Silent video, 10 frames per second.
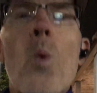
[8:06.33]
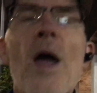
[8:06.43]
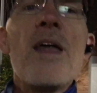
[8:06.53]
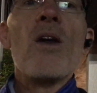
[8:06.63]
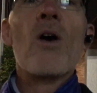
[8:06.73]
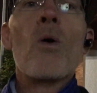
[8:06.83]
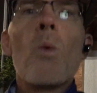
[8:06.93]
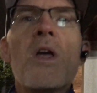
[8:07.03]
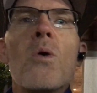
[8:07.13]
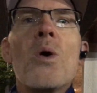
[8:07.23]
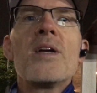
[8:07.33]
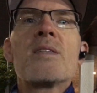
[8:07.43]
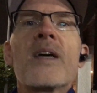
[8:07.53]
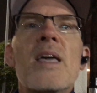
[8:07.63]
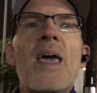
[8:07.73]
When are we going
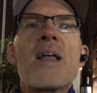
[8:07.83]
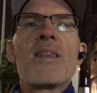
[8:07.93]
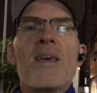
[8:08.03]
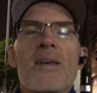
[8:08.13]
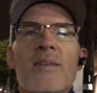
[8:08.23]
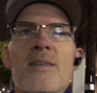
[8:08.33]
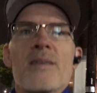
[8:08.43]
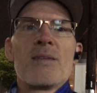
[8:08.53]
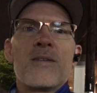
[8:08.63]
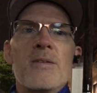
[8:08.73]
to get this?